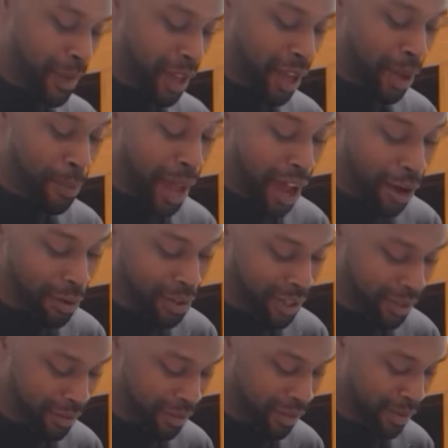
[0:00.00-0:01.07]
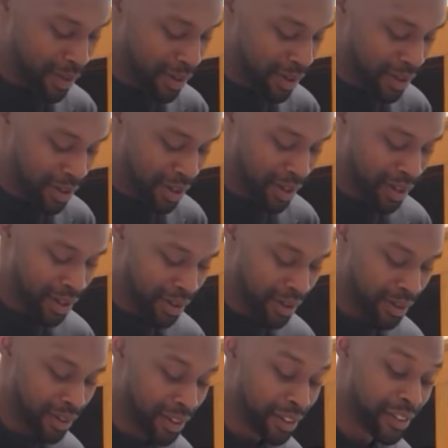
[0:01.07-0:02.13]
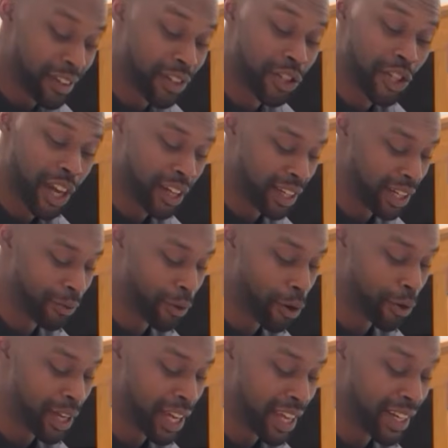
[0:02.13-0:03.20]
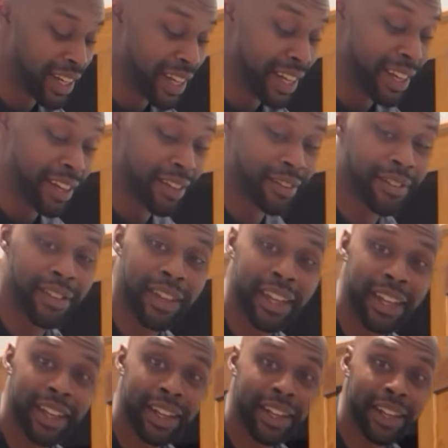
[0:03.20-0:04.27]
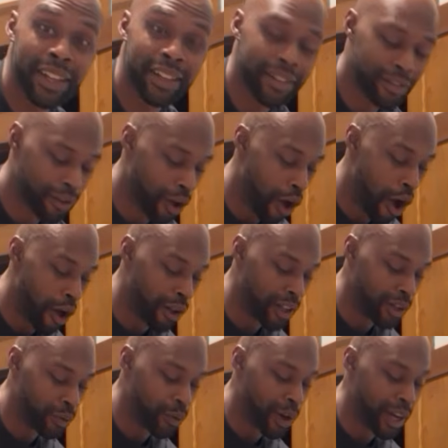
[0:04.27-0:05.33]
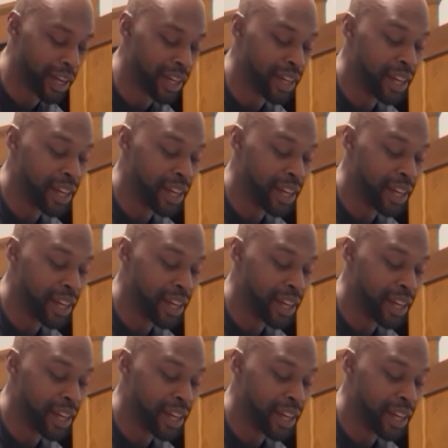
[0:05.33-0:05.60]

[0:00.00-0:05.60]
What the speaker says: about this inject and grow kit is it is all in one.